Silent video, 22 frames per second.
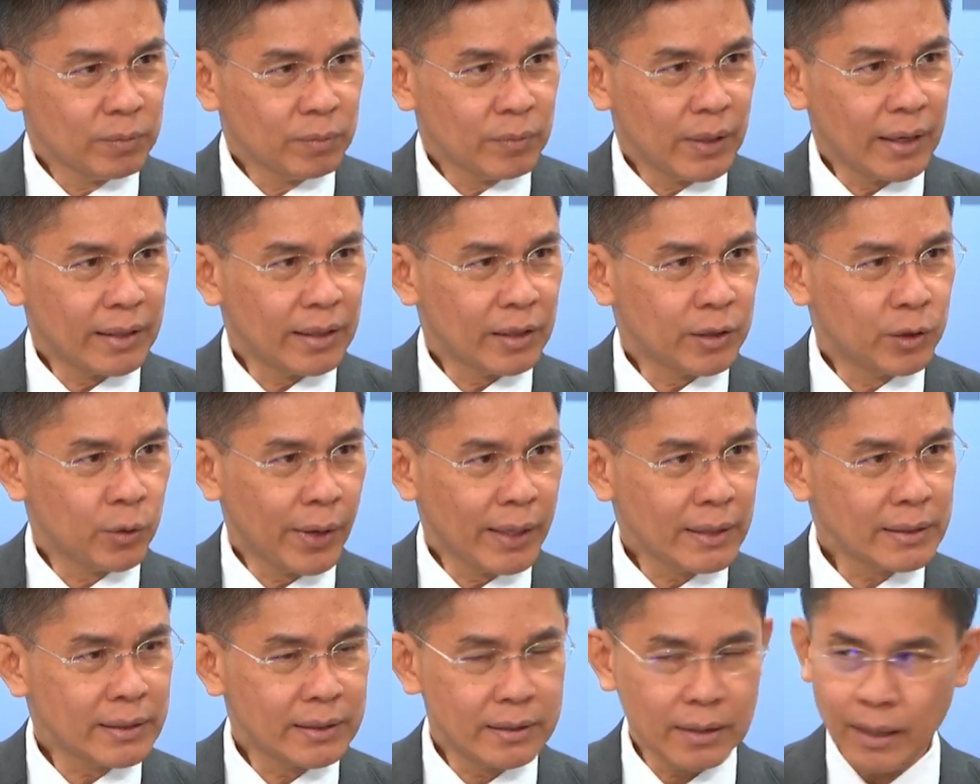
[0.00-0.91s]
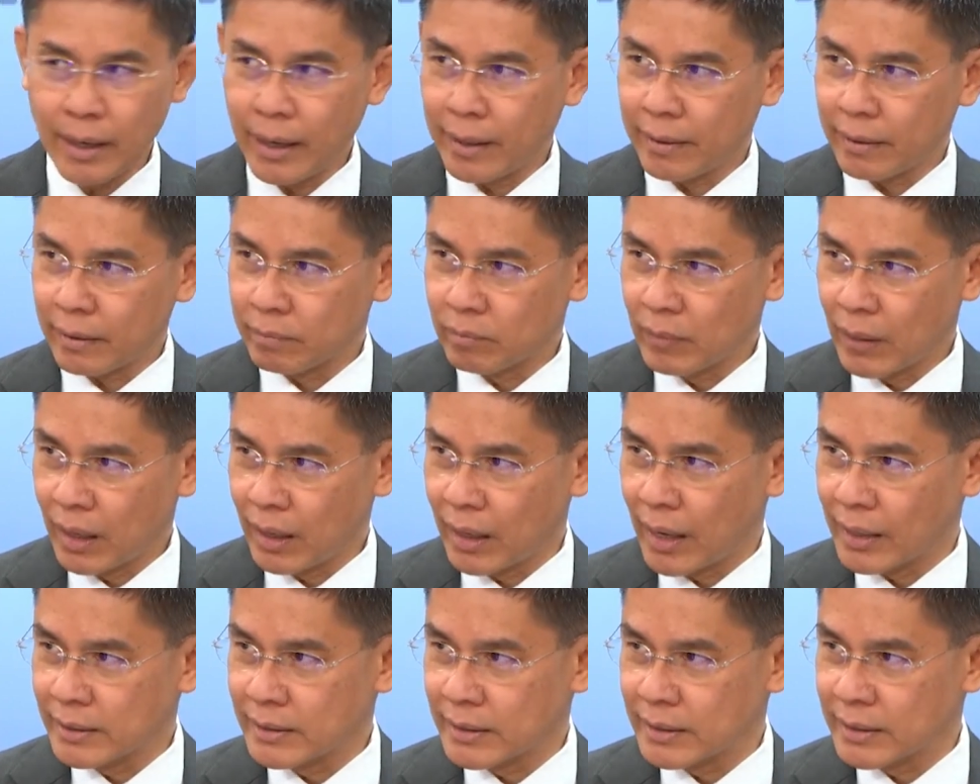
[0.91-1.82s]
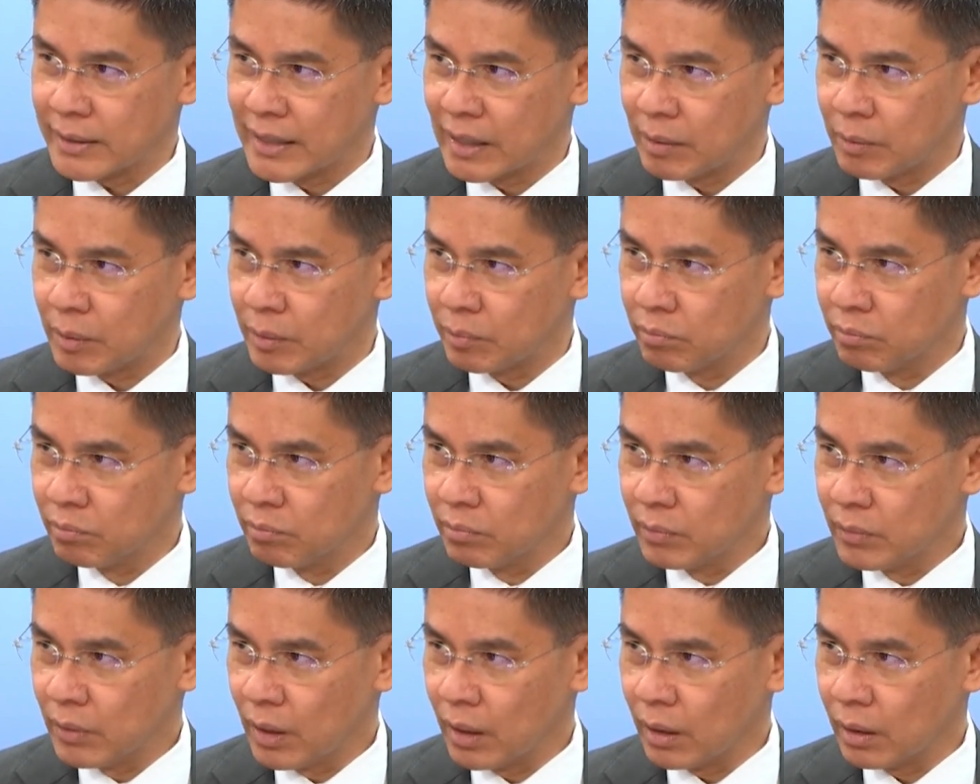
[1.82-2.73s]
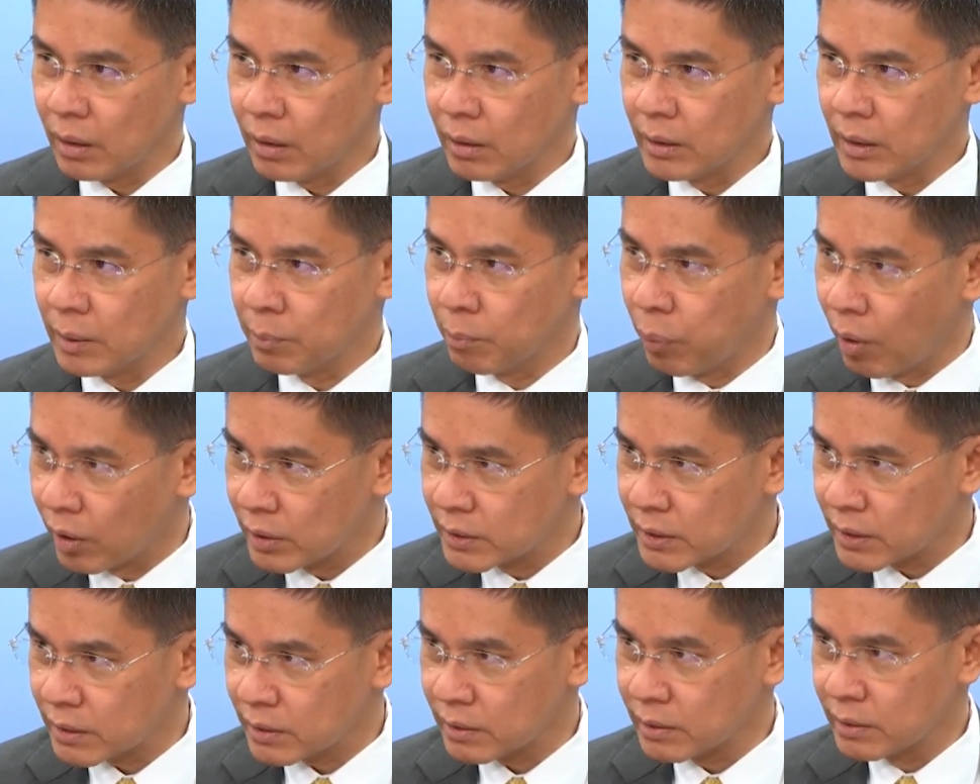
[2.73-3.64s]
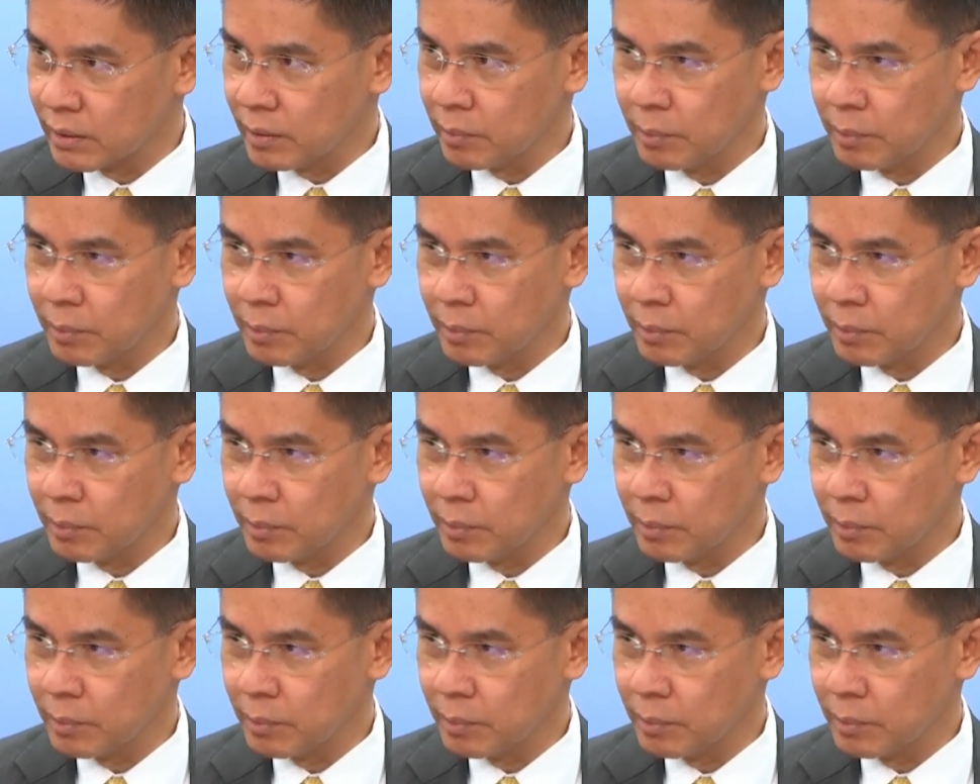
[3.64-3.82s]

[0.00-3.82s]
that the US and alliances deem uh, important.